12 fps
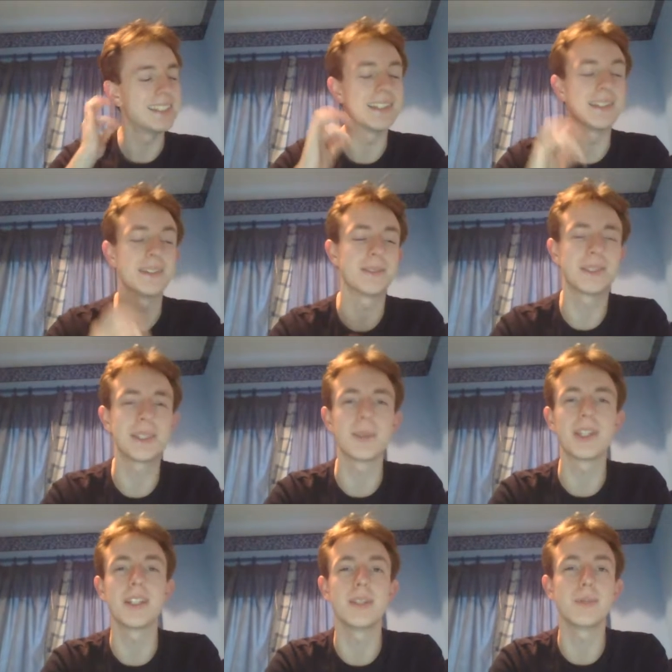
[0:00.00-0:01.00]
yeah,
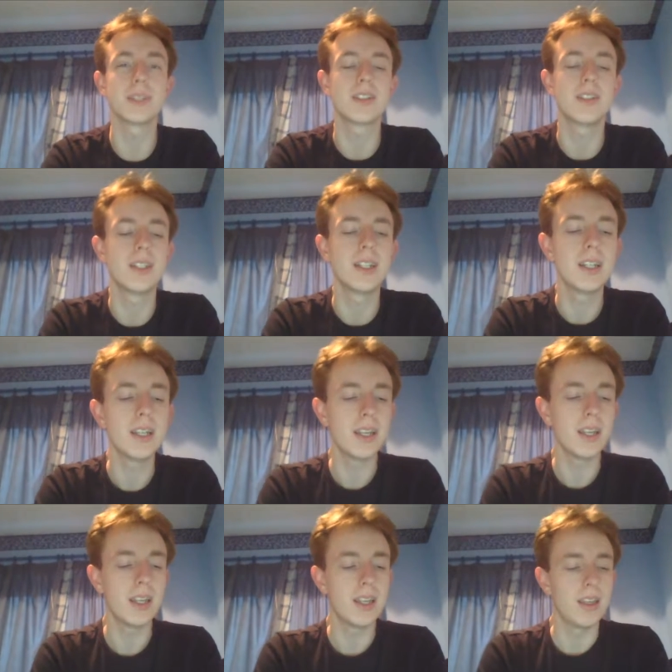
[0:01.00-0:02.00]
similar names,
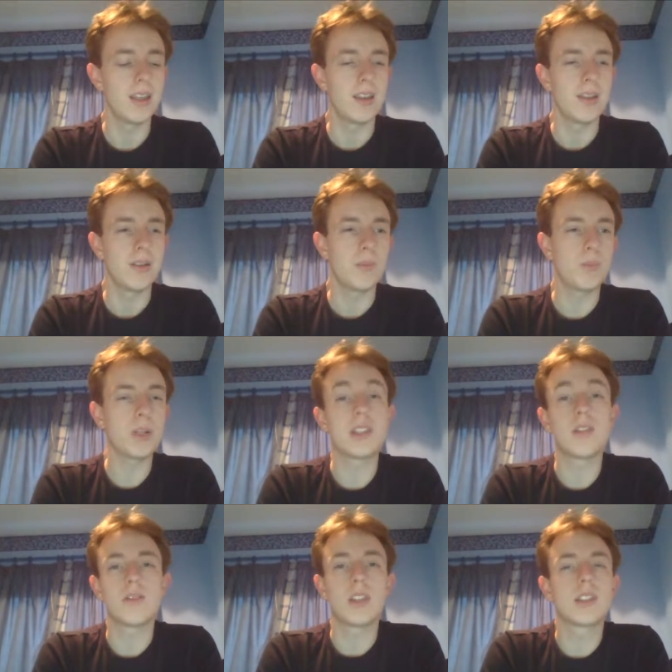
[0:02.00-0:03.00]
but
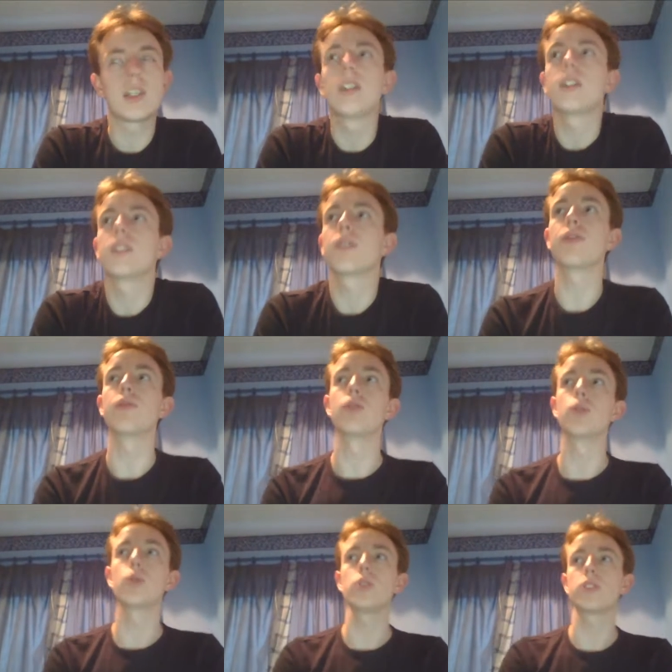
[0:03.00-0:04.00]
entirely different
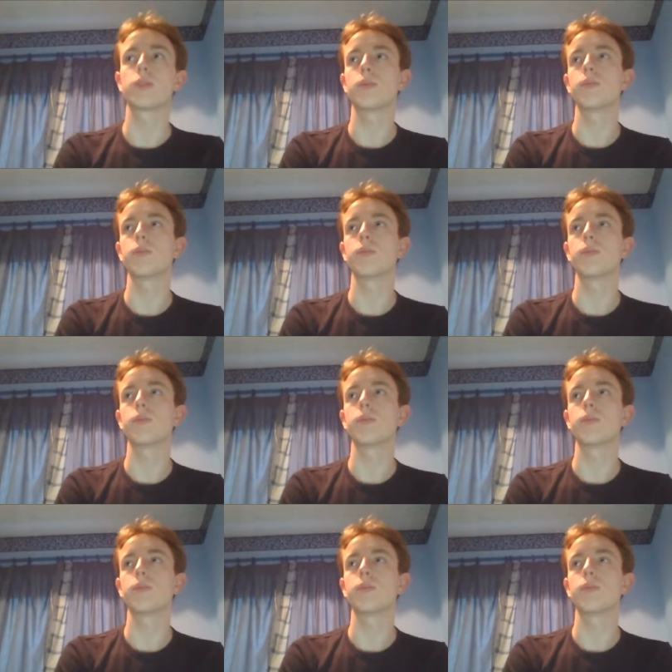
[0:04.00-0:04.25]
rules.